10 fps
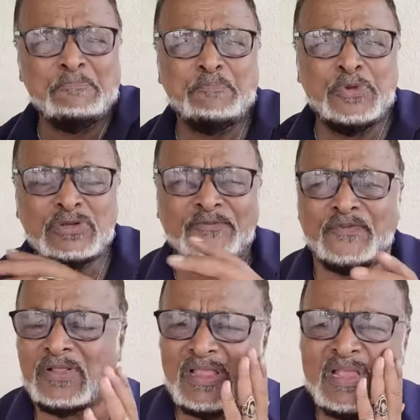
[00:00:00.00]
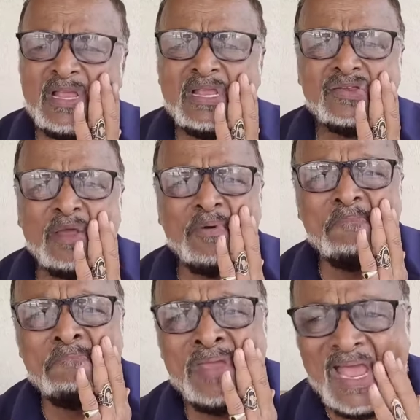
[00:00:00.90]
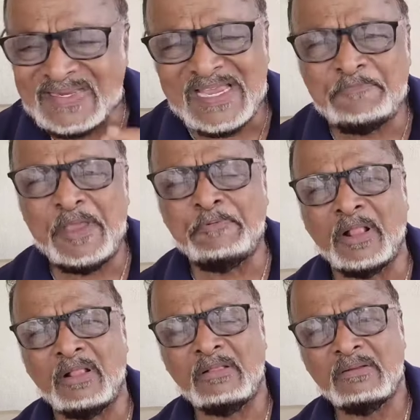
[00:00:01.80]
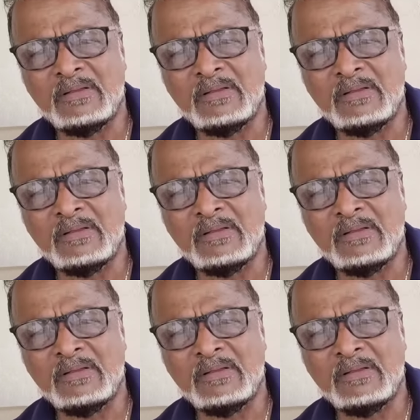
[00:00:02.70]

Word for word: beautiful, some amazing people.